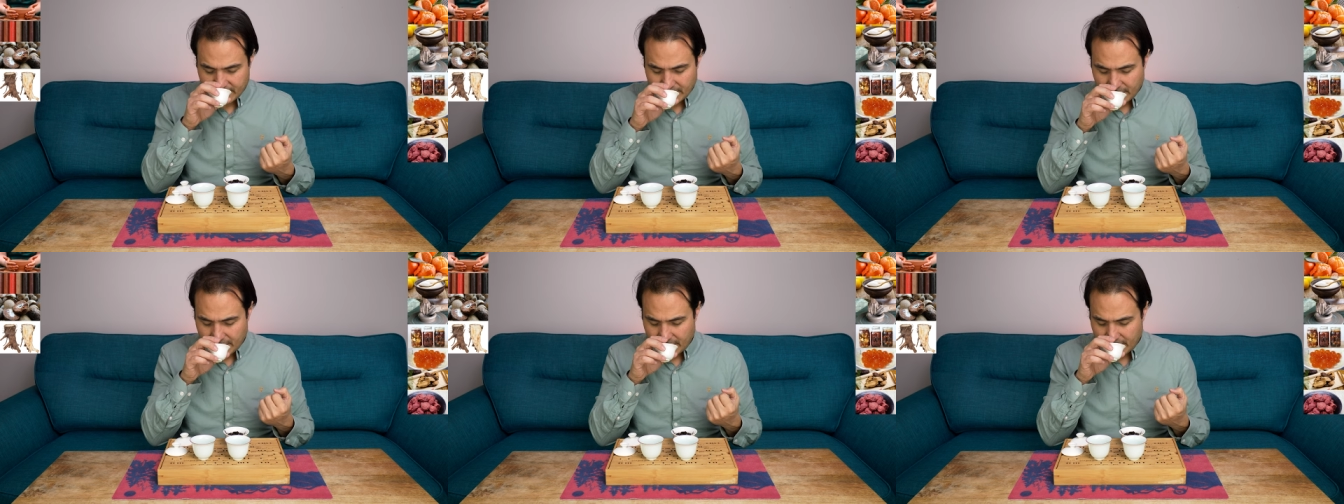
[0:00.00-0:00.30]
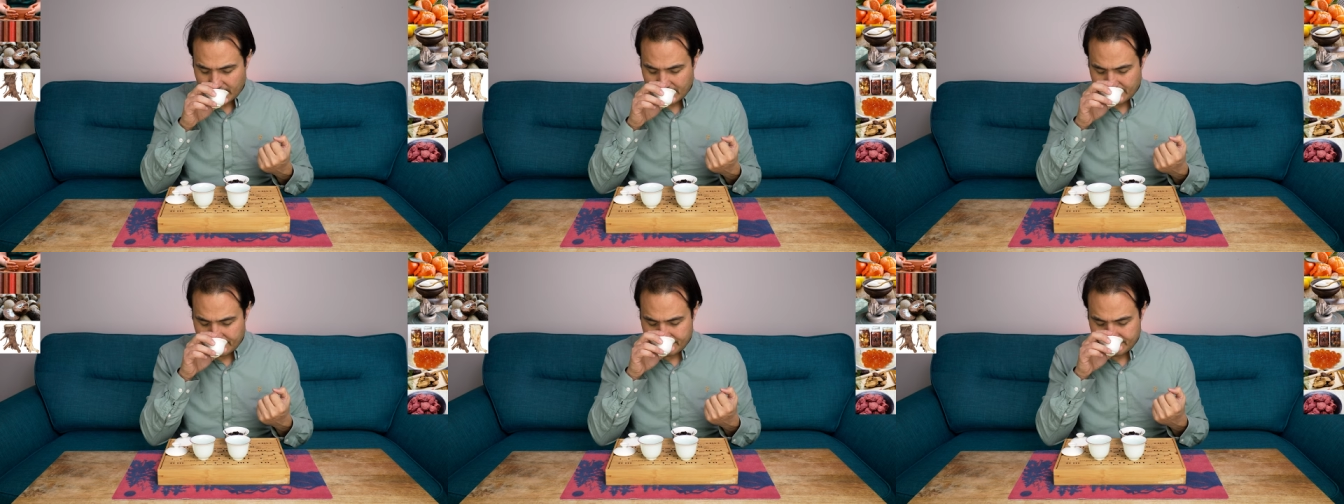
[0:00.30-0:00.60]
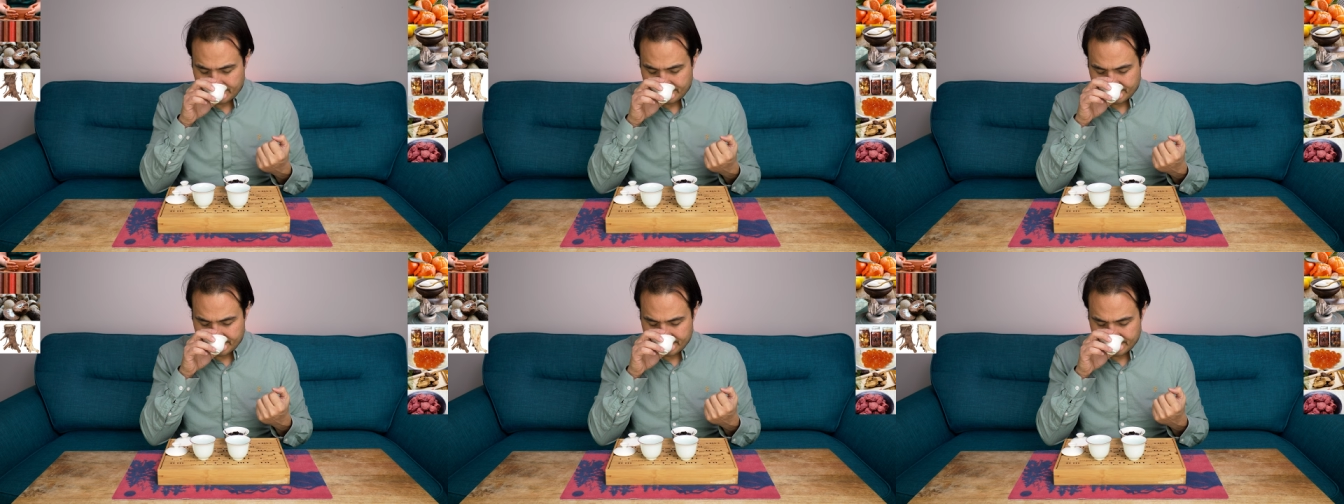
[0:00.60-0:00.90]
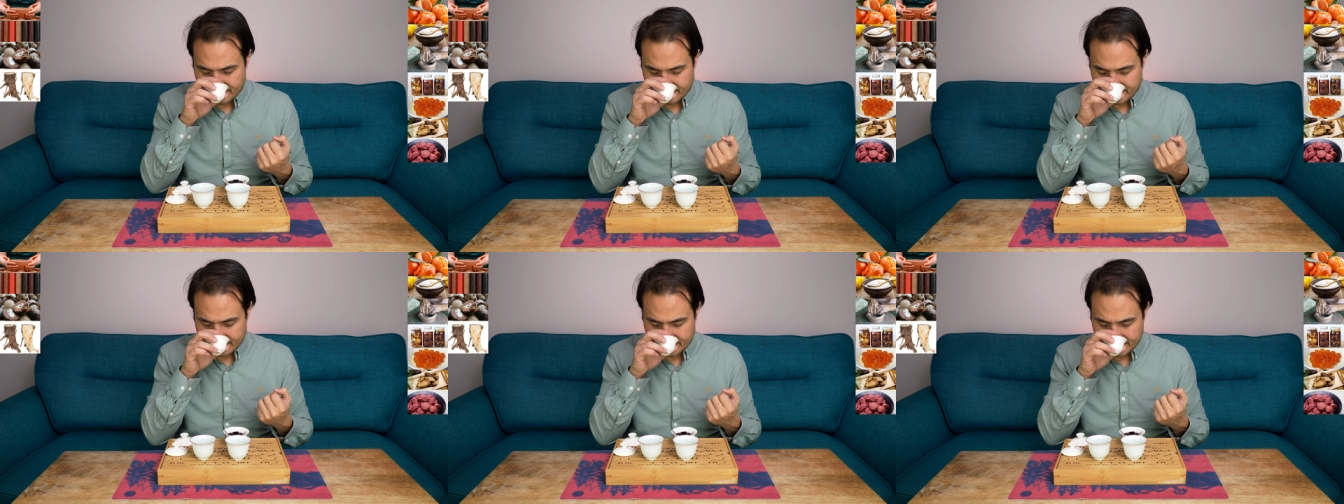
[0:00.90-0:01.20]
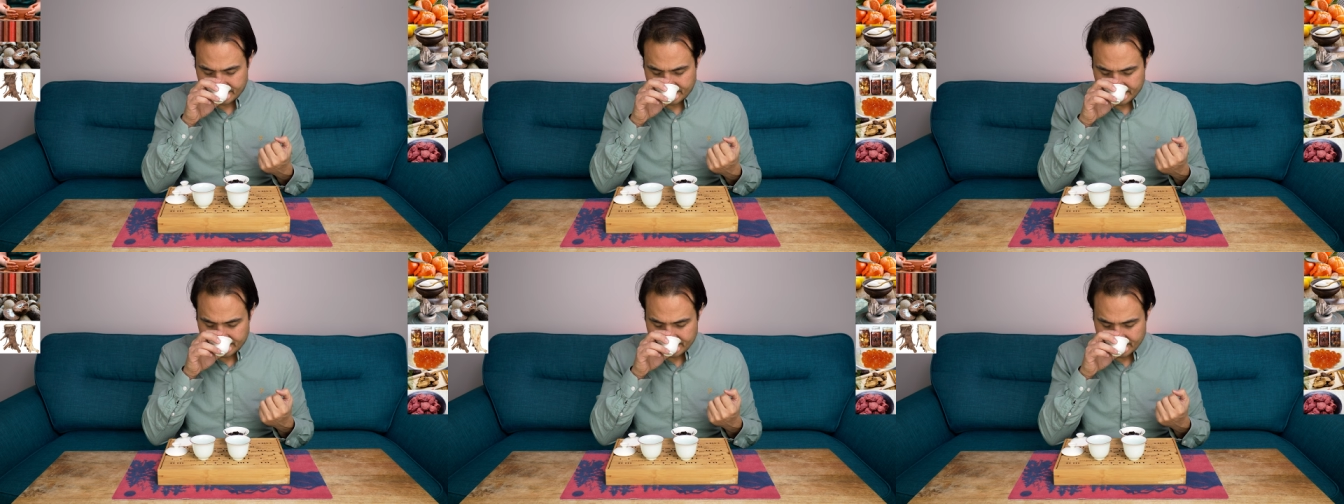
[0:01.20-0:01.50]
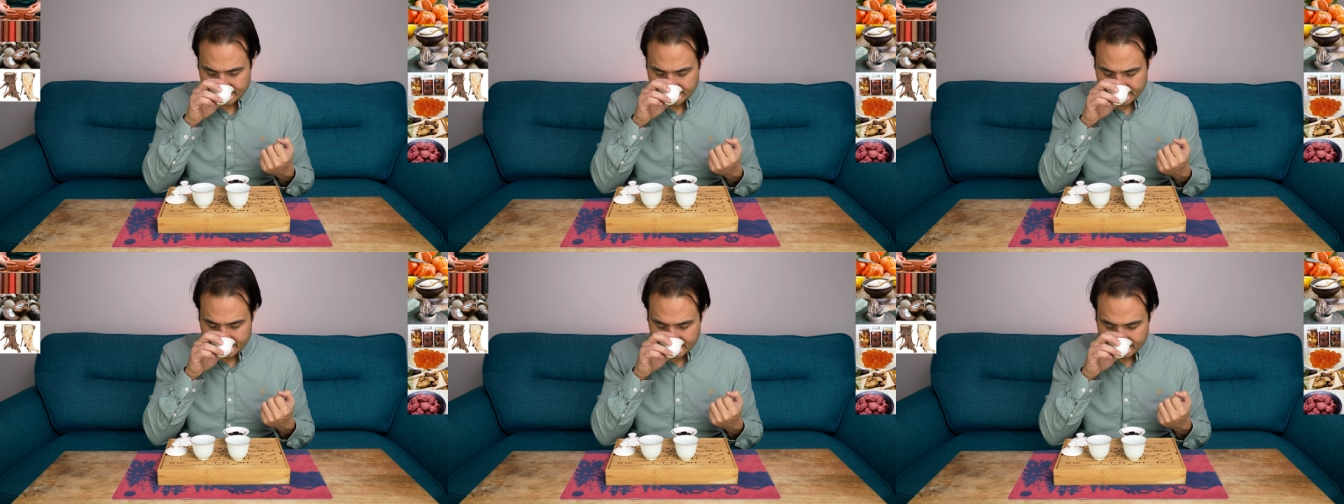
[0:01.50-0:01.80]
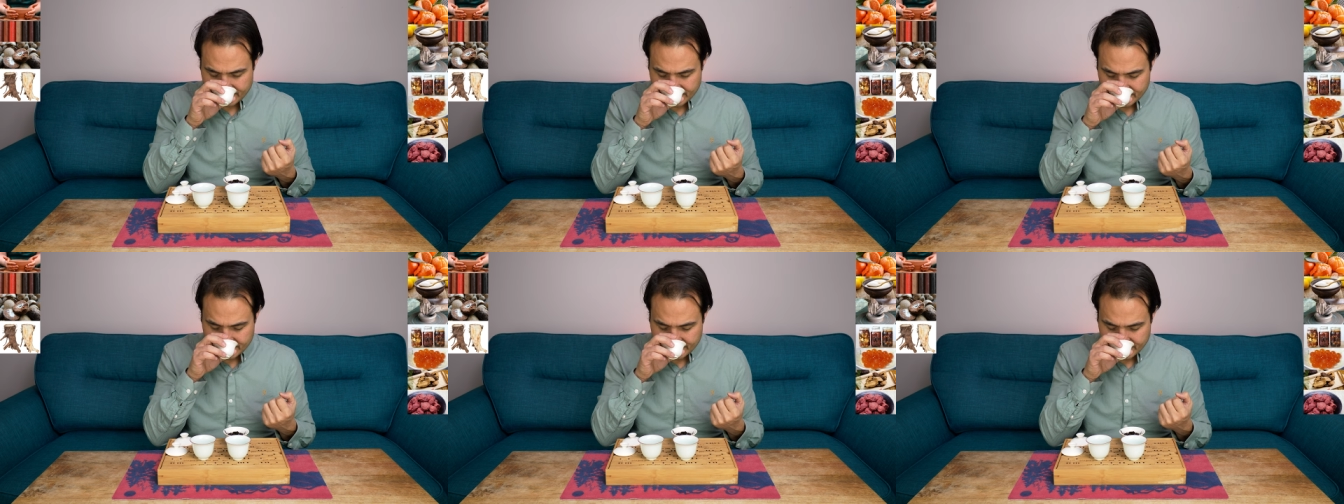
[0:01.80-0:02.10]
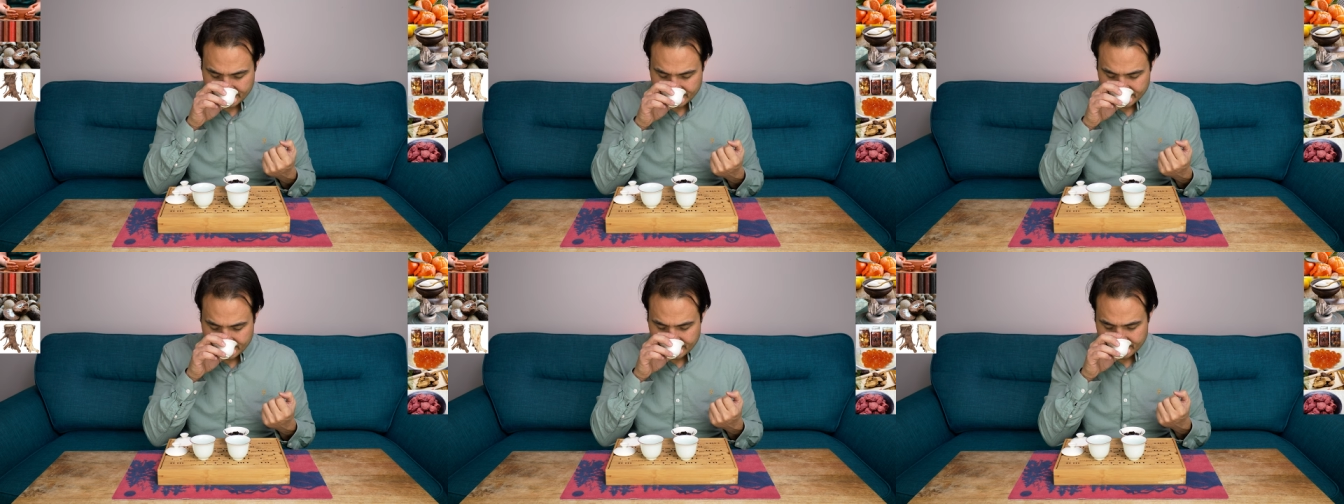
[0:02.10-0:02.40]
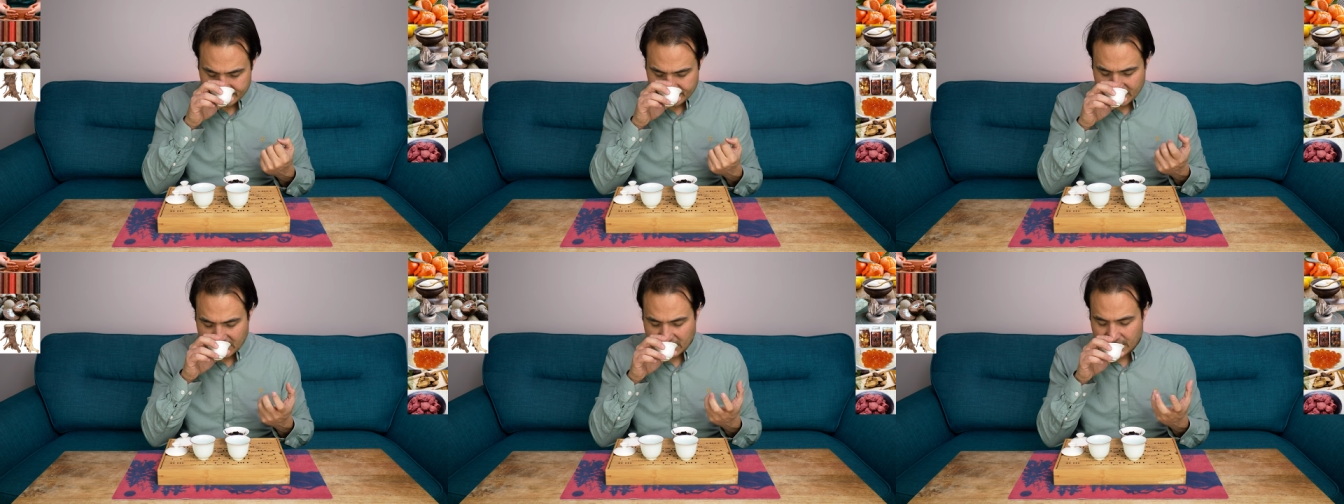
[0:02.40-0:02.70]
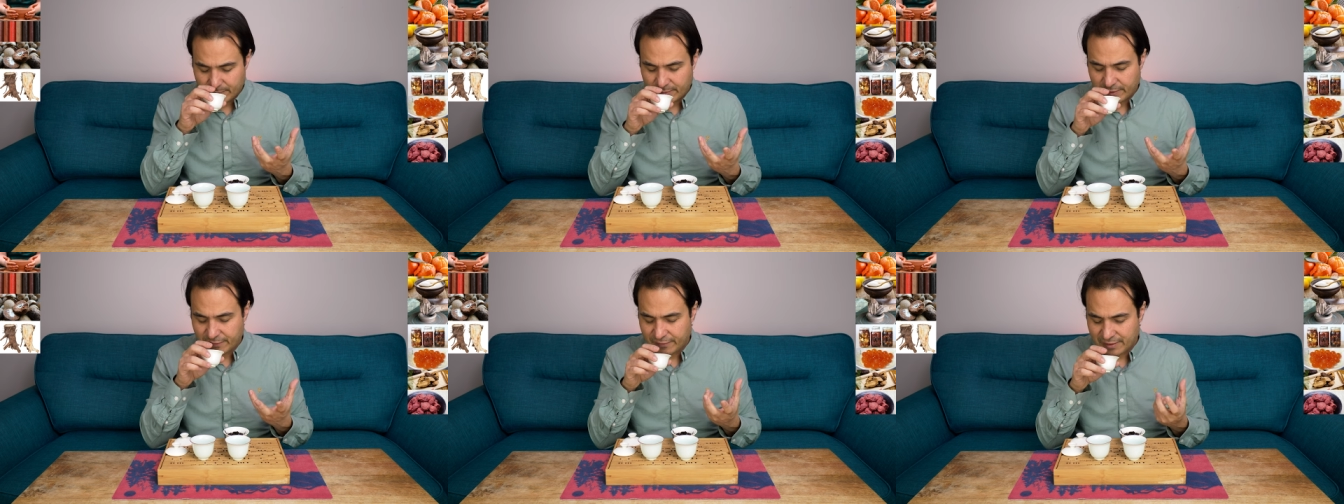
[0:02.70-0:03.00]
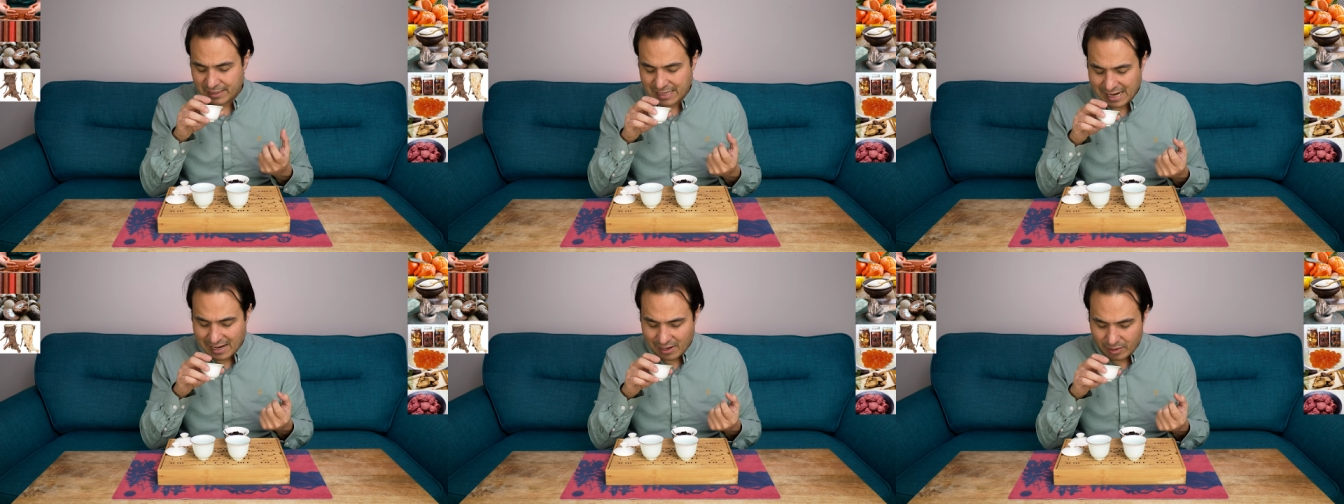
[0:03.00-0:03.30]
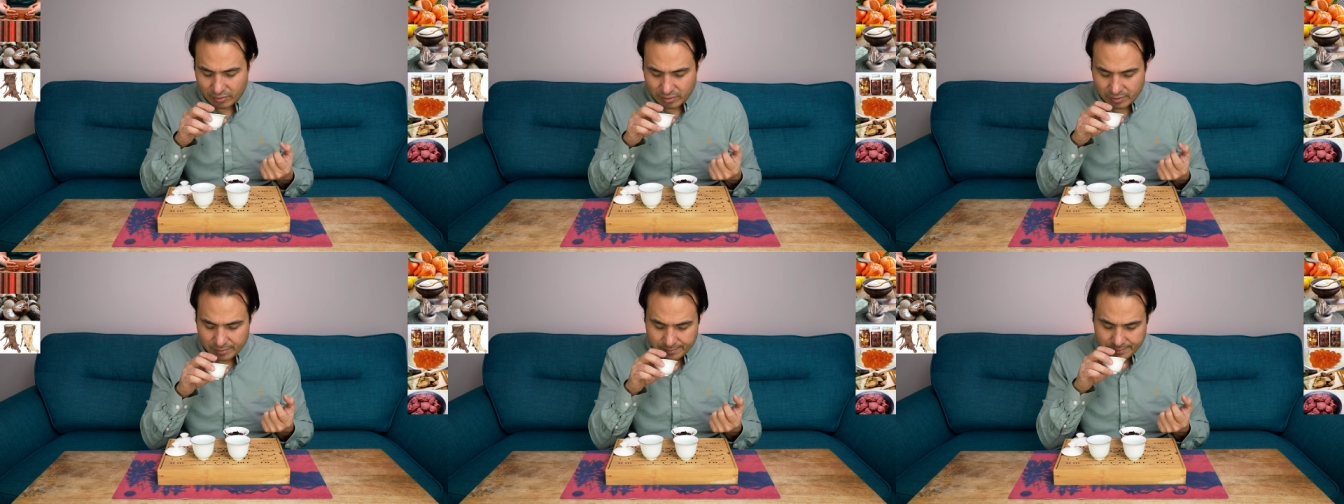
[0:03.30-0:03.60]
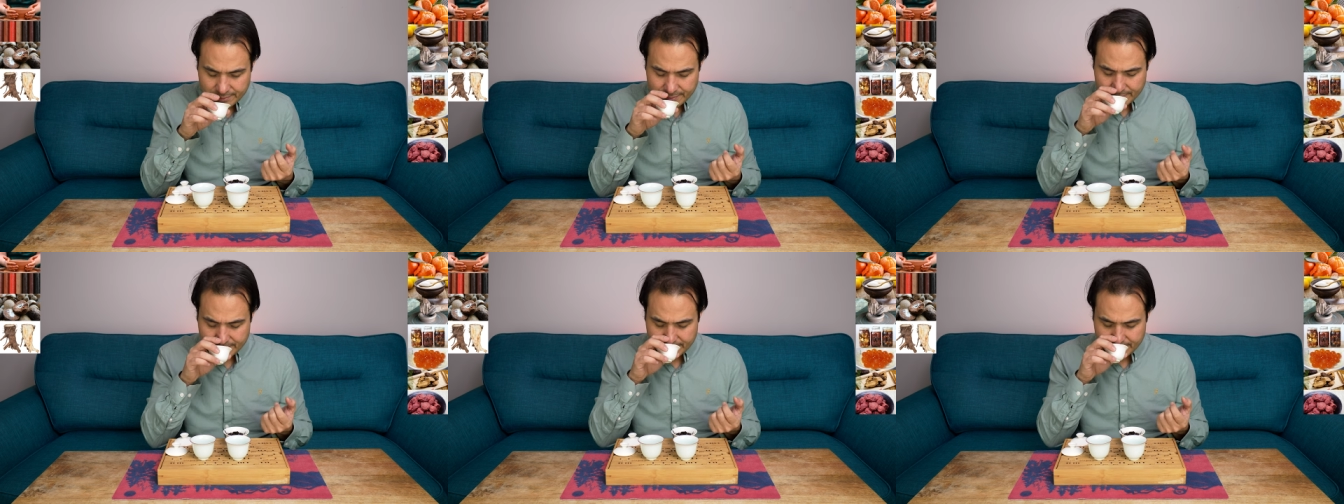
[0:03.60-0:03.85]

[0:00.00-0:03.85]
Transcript: Um, a little bit of carob.